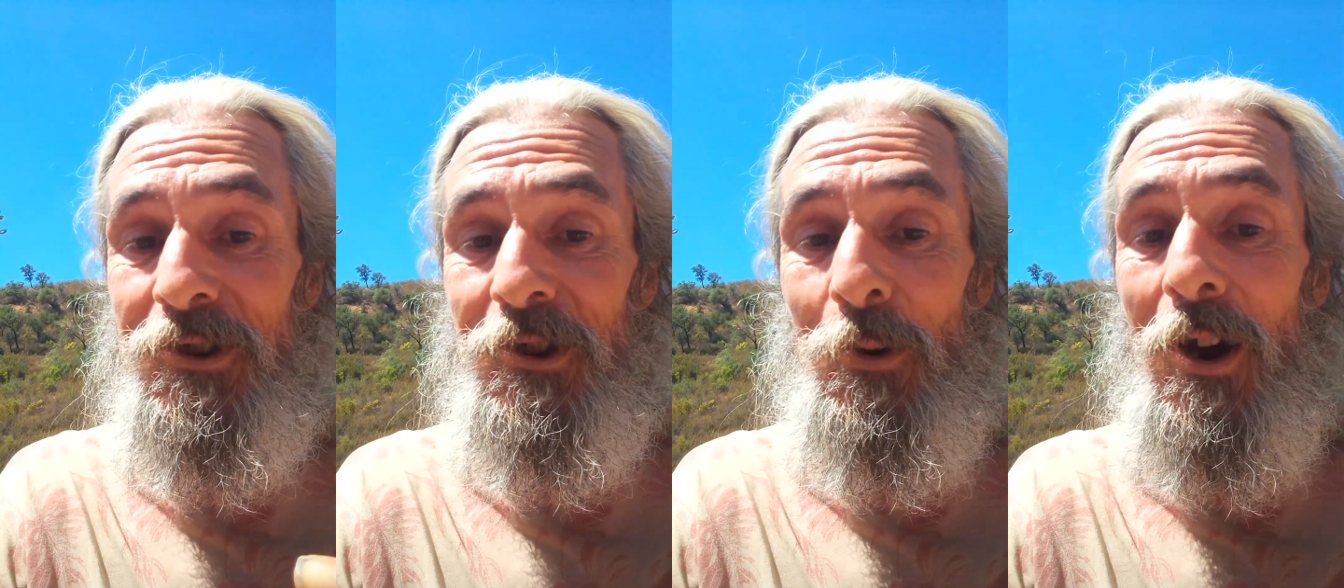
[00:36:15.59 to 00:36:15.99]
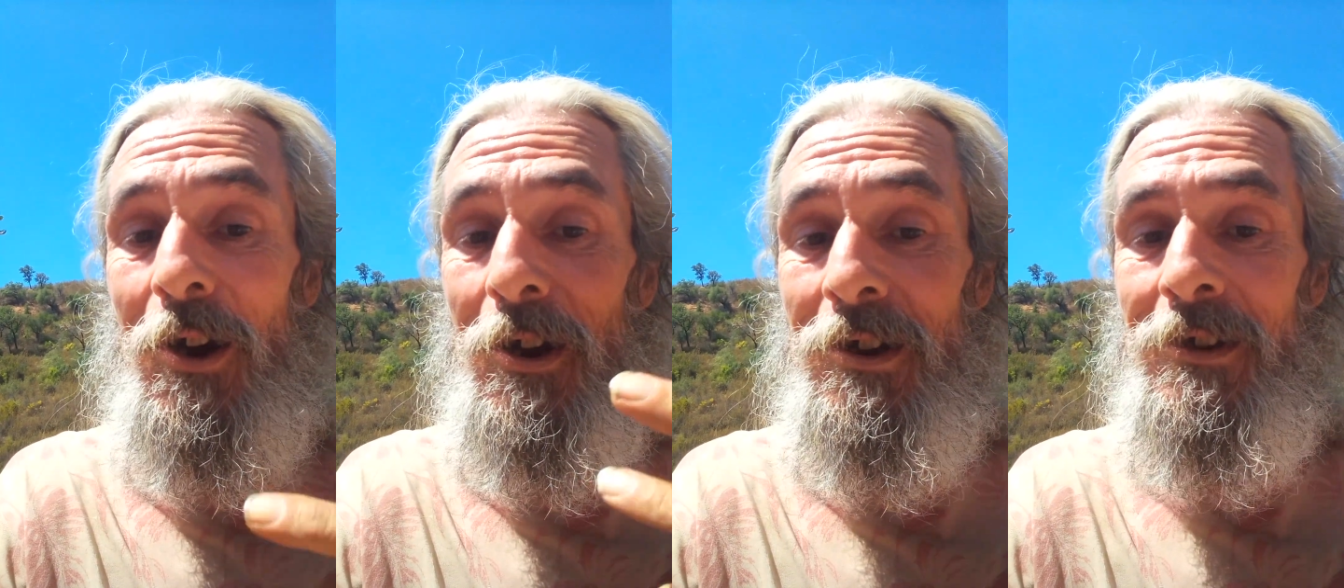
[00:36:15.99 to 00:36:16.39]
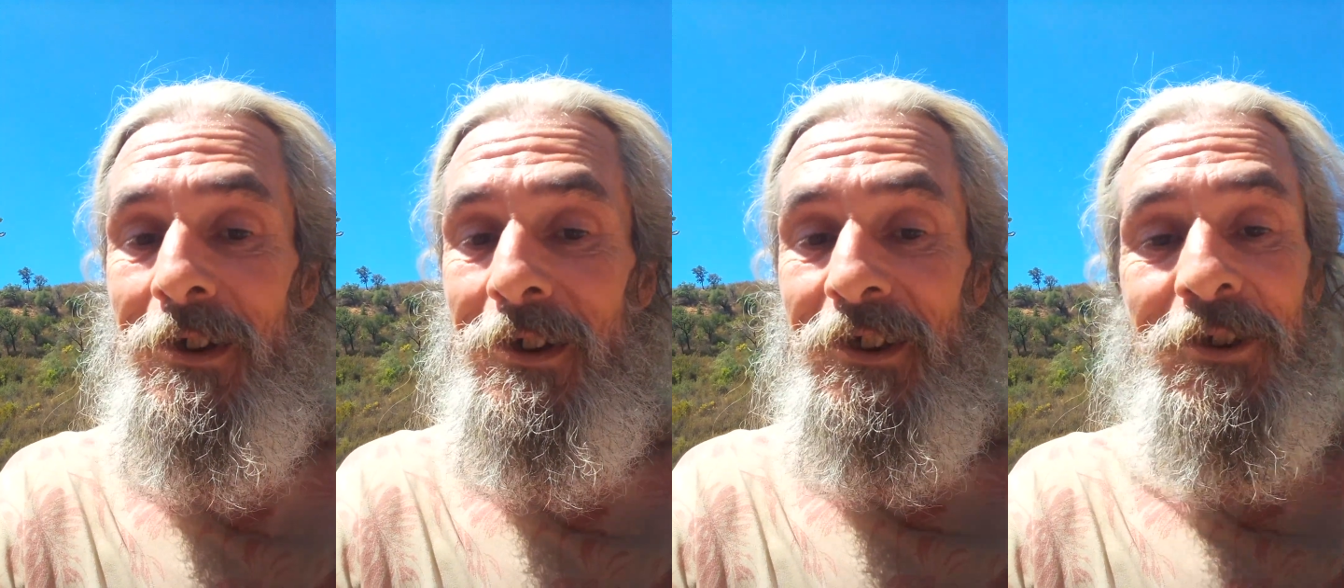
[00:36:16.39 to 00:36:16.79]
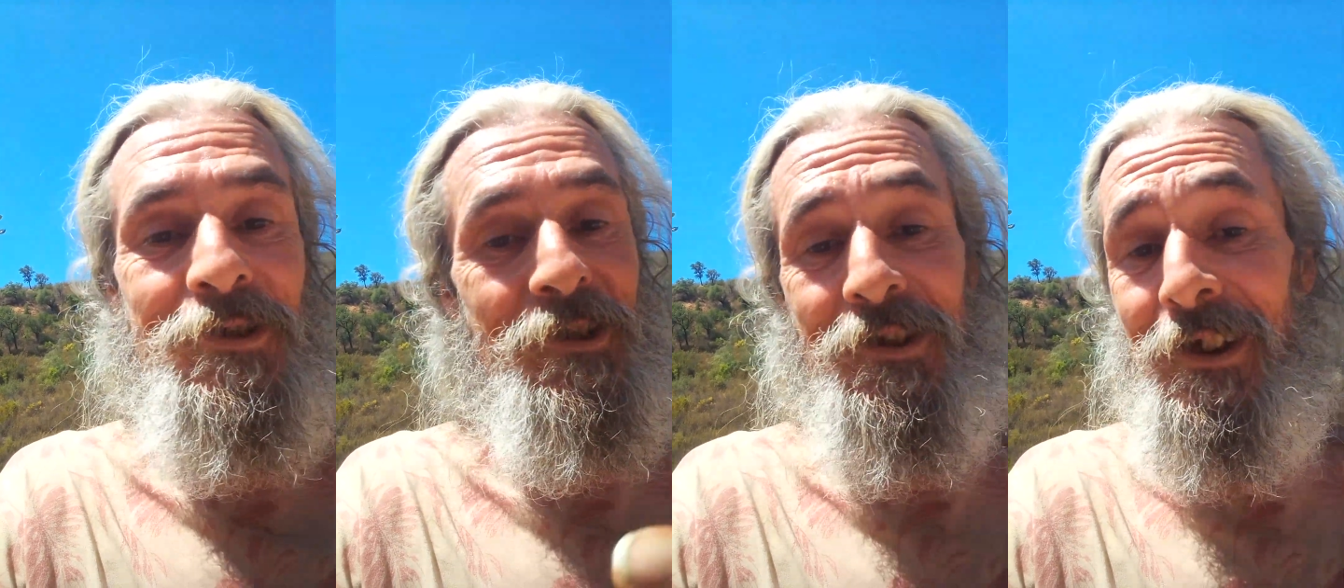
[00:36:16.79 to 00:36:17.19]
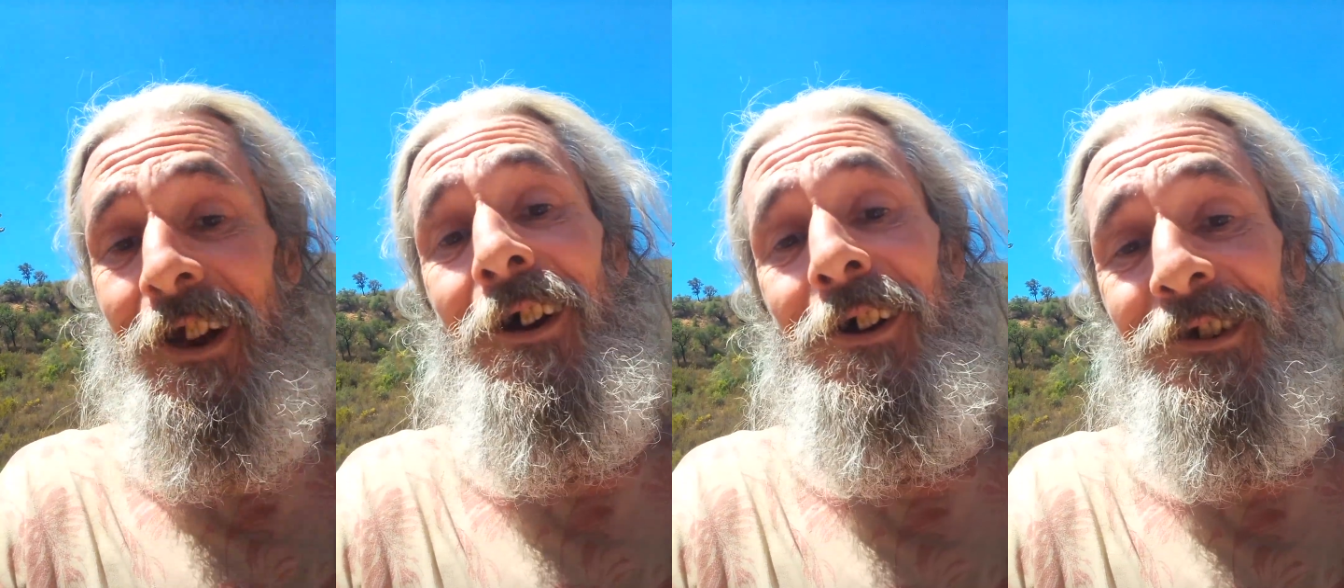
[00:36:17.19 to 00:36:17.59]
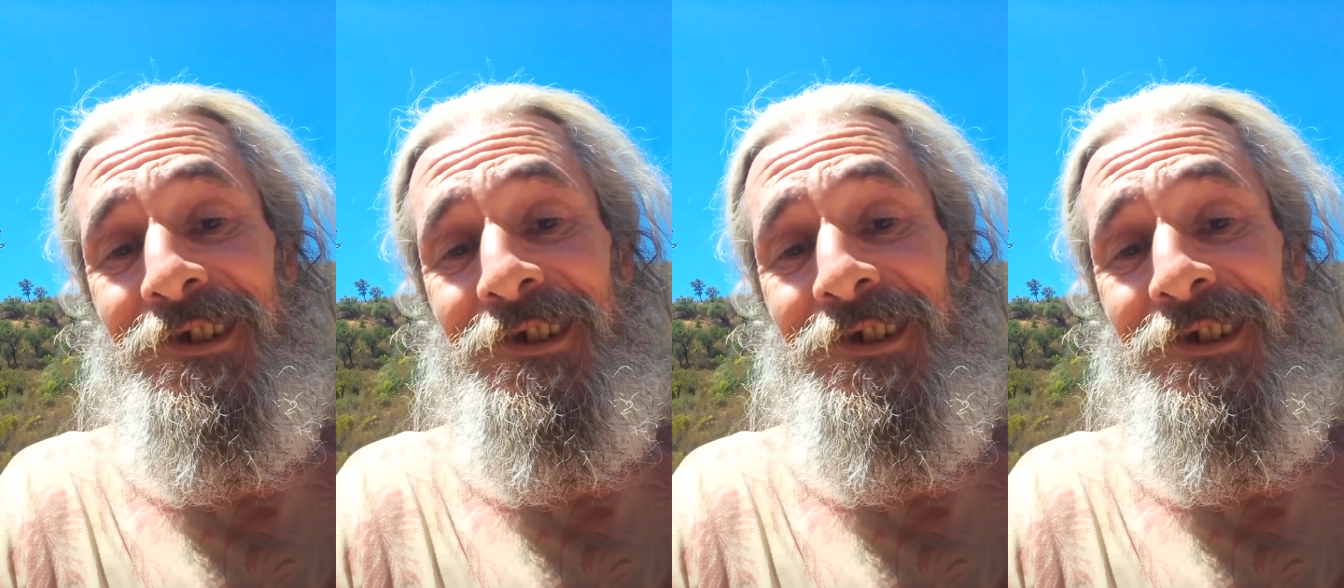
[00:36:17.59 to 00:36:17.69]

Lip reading: you're just a card.